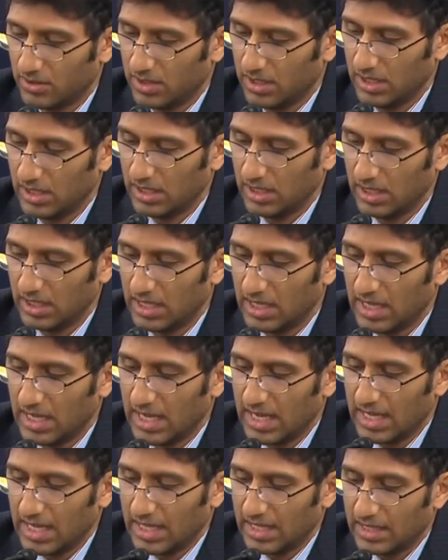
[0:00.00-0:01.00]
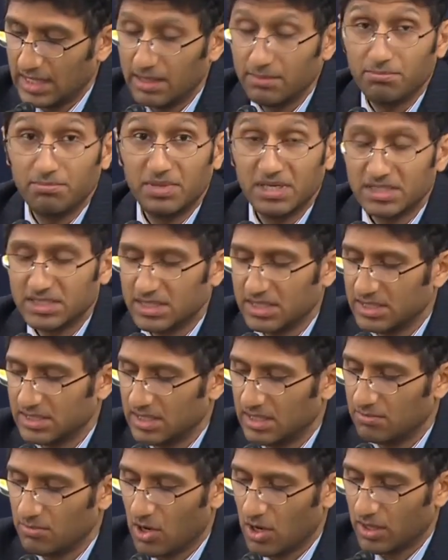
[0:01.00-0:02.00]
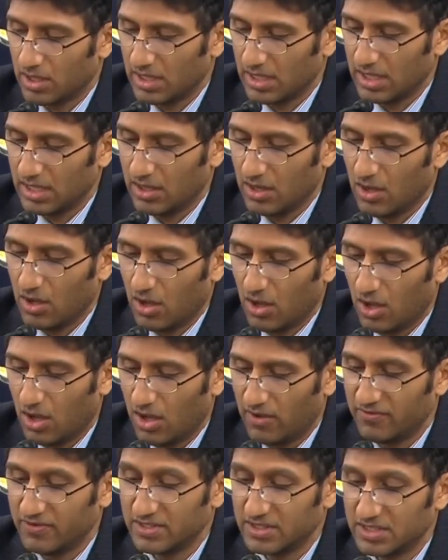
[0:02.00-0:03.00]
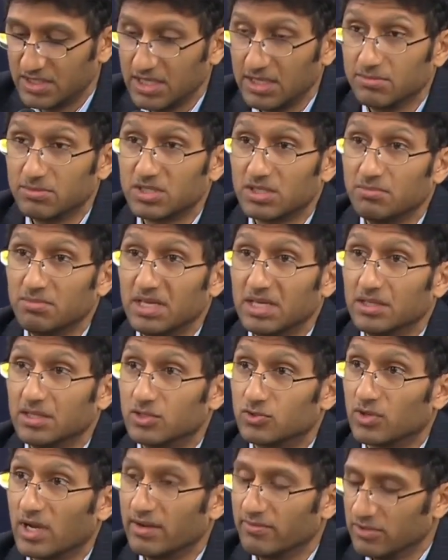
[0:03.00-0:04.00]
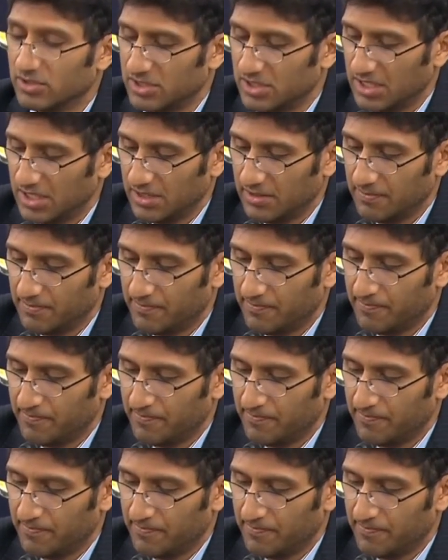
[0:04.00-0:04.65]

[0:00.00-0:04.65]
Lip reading: Healy that business and marketing often seems to be in the driver's seat.